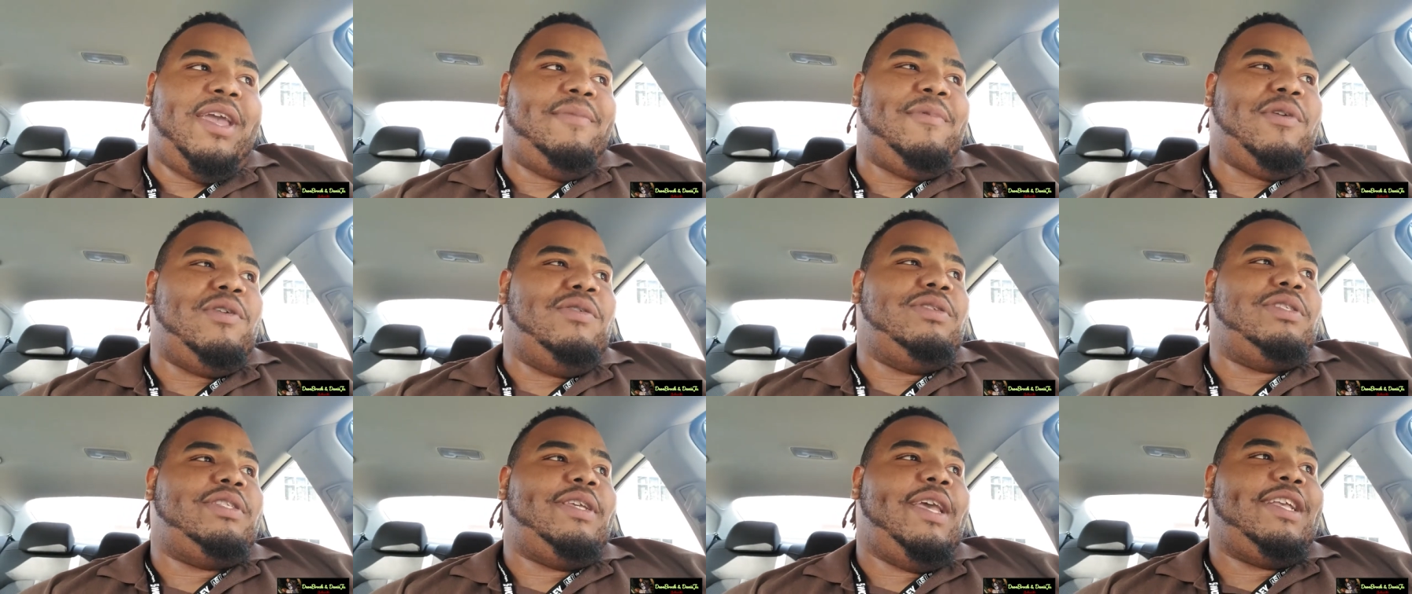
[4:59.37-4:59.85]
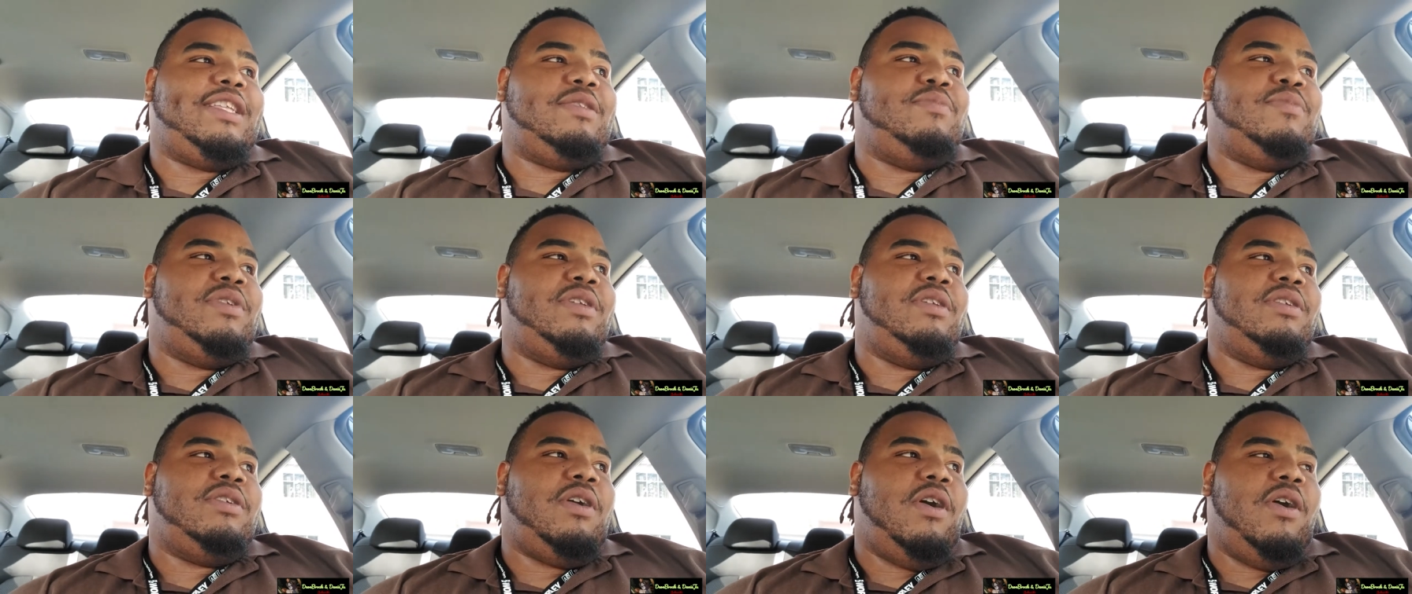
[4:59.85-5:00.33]
Everybody who texts
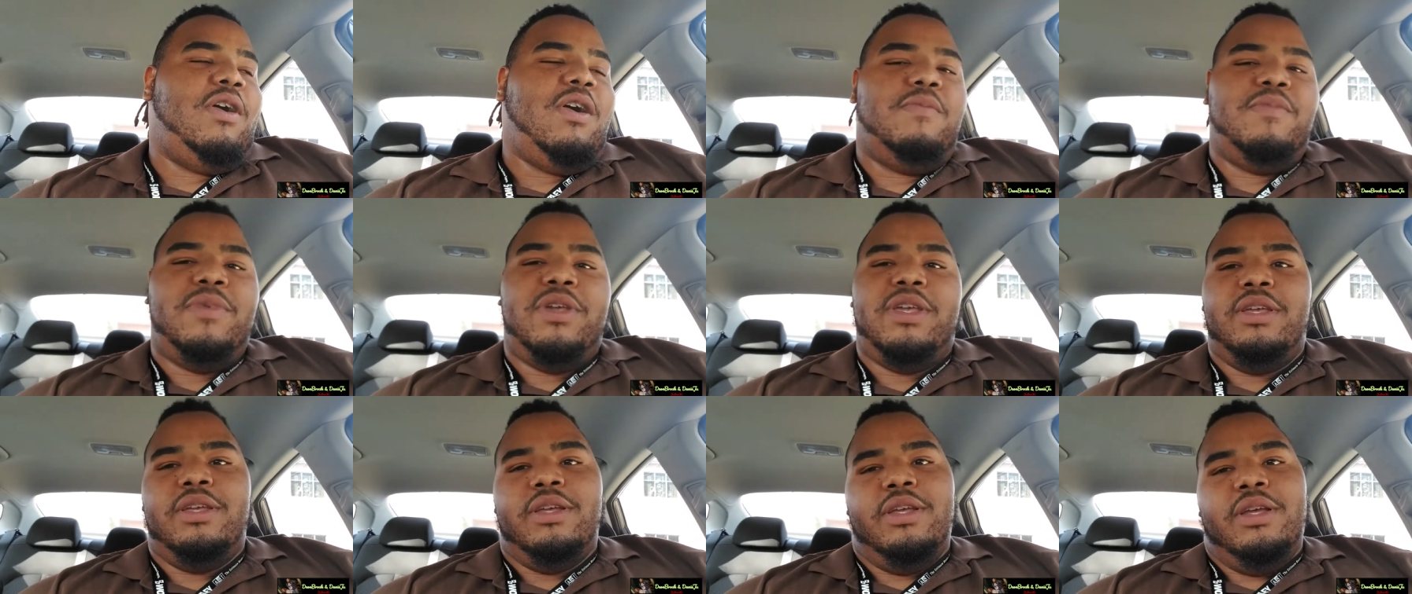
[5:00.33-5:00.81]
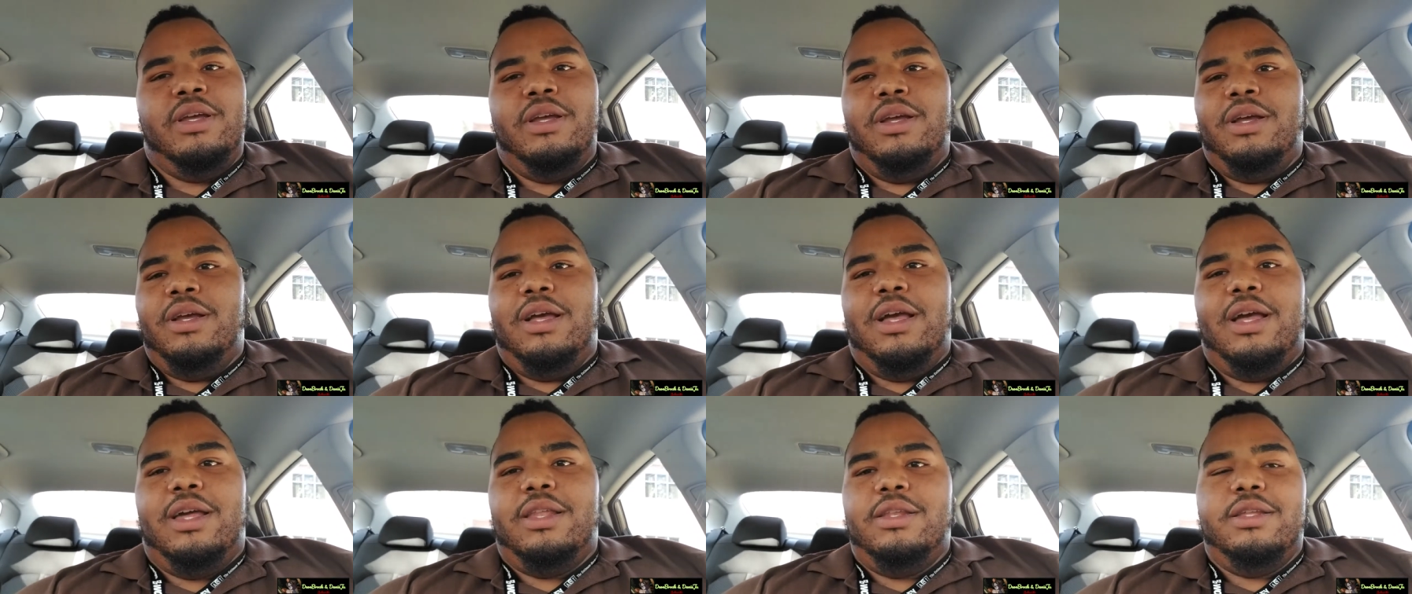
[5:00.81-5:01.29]
me and called me,
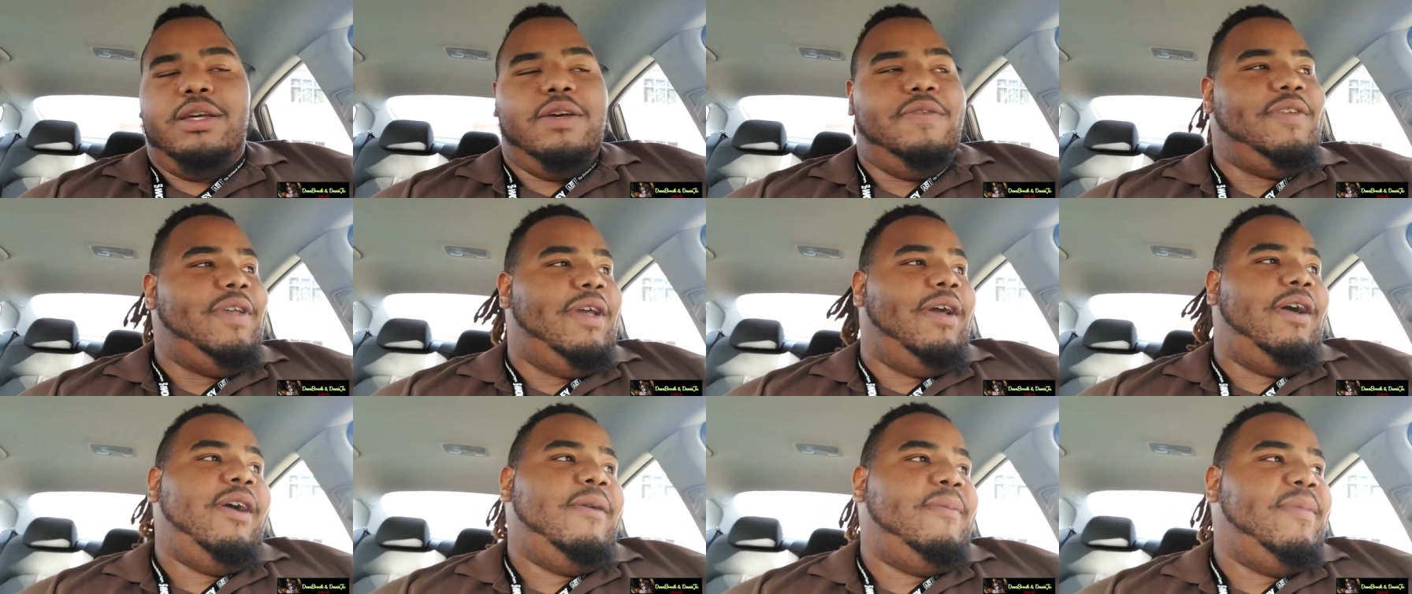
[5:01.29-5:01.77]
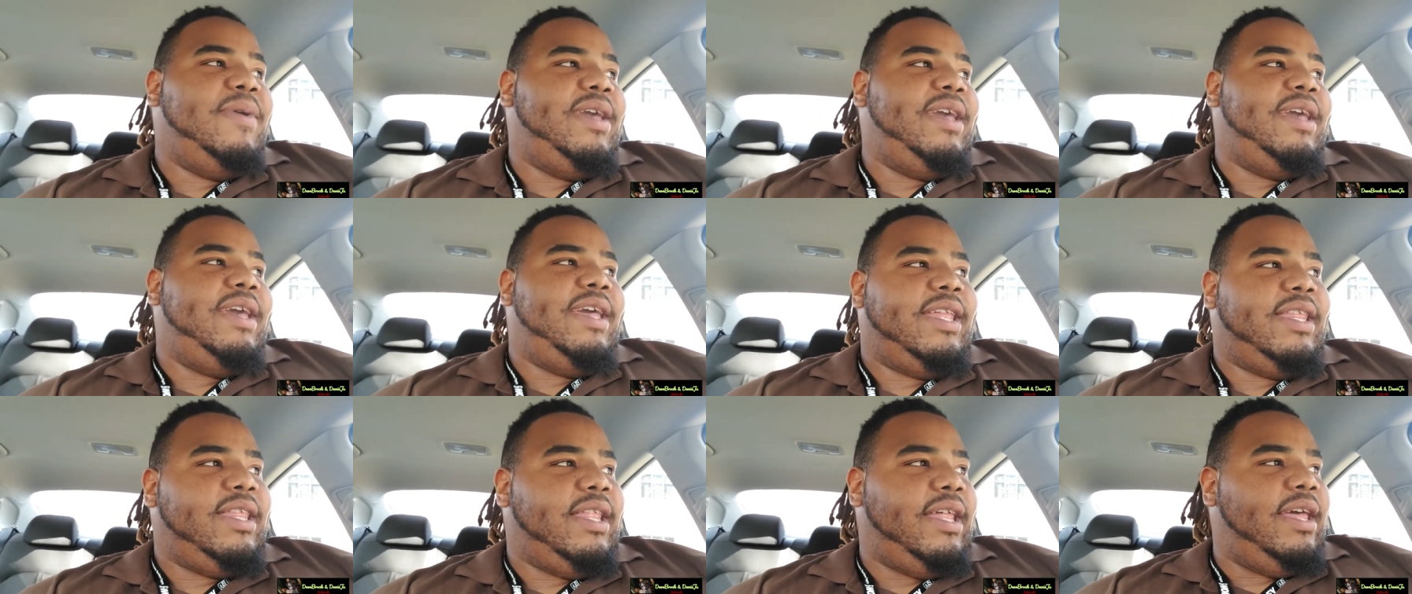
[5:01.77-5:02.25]
I love y'all,
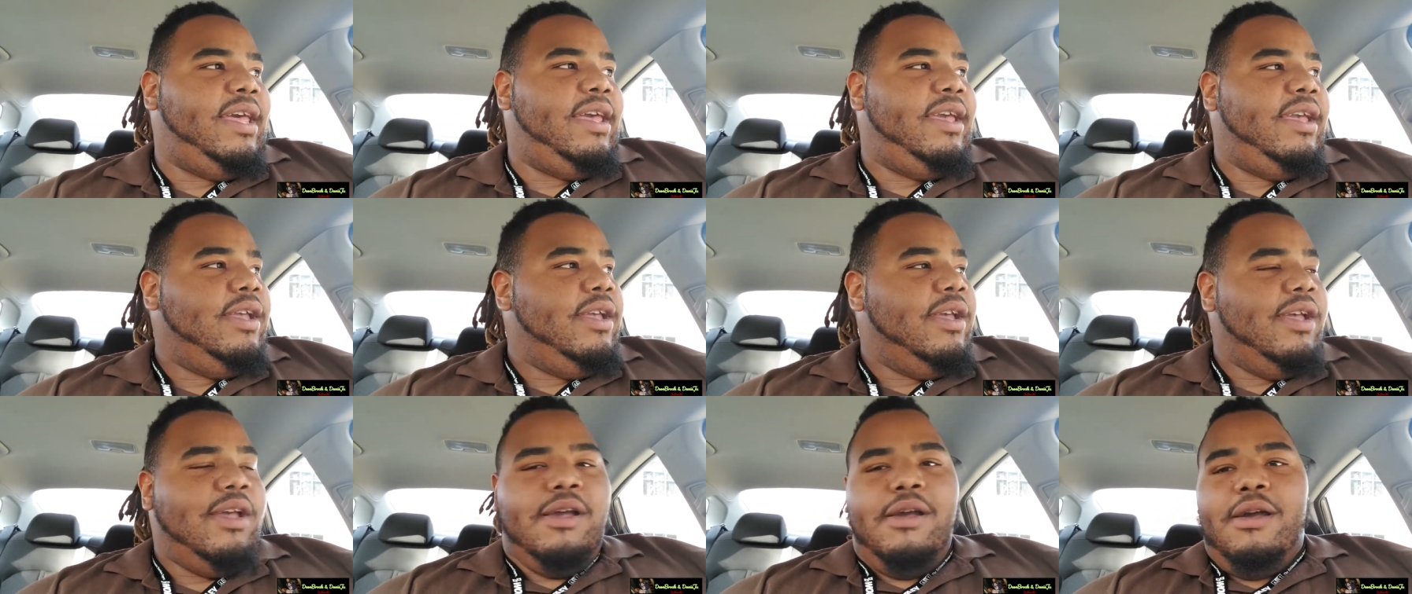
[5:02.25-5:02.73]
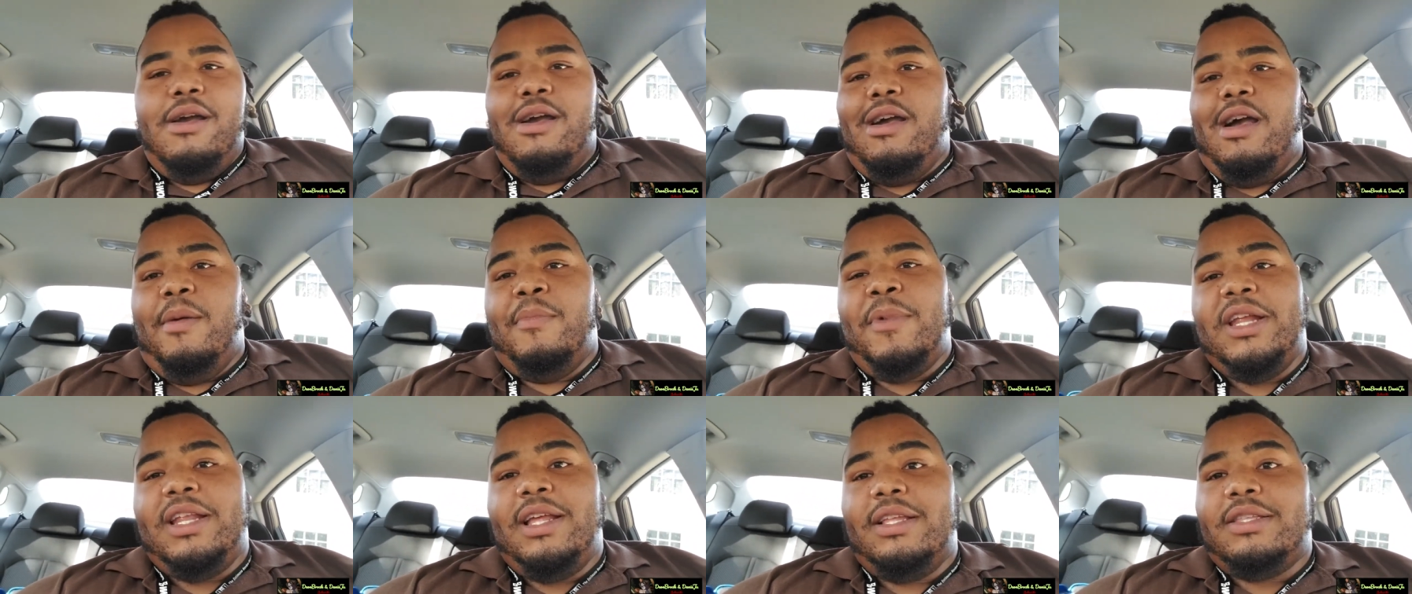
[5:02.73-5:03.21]
man. Like I
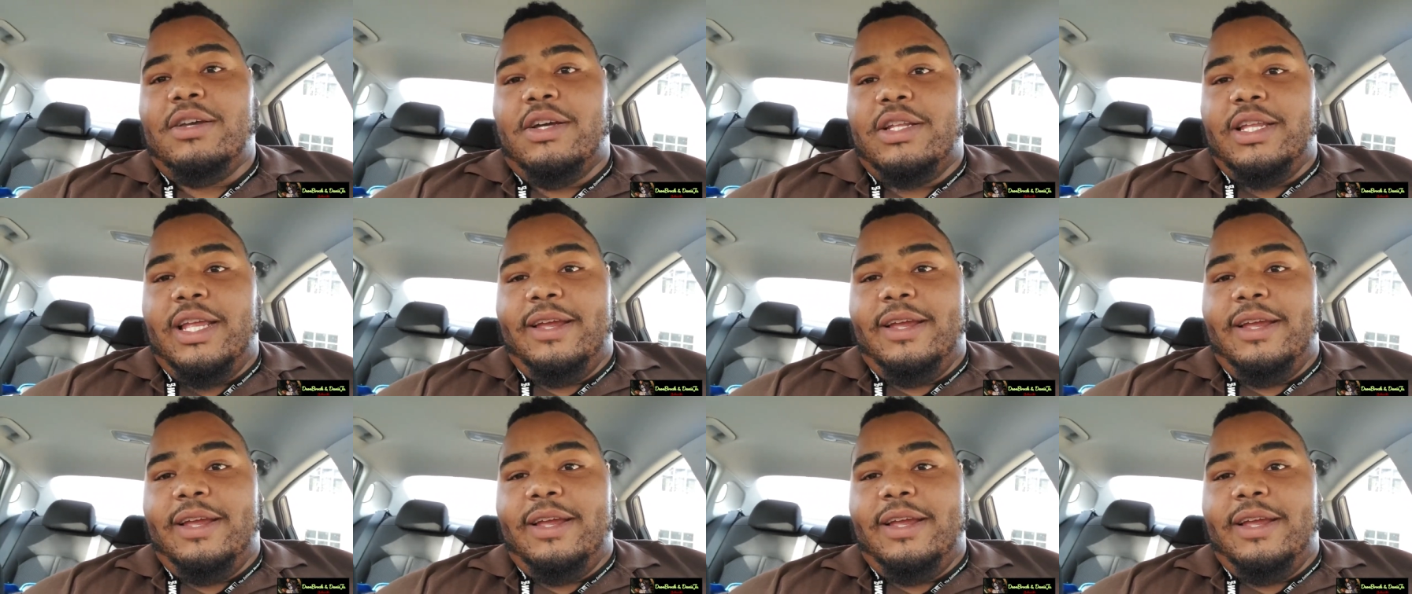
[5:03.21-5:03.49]
might not talk to